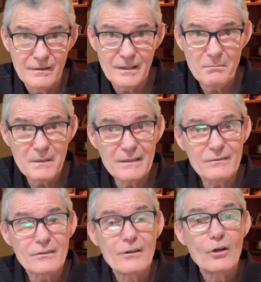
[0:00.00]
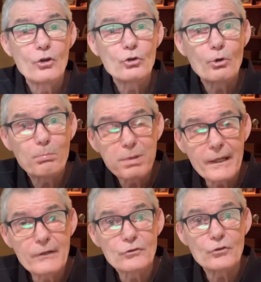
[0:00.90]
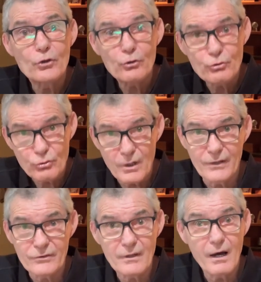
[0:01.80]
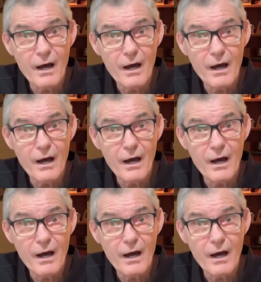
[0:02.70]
It means to place your trust,